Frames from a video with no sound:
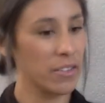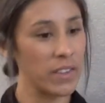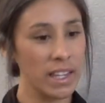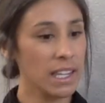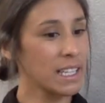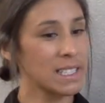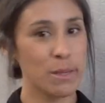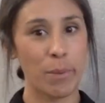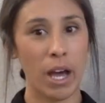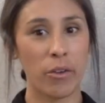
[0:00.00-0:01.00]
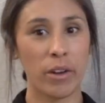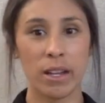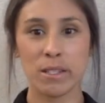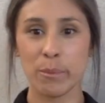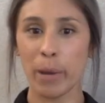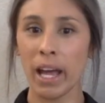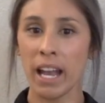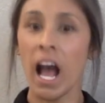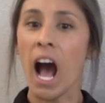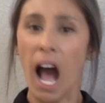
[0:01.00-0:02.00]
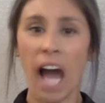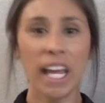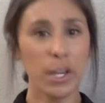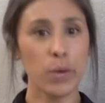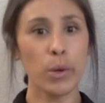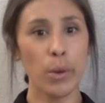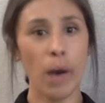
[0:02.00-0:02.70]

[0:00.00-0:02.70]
feelings about it. But I grew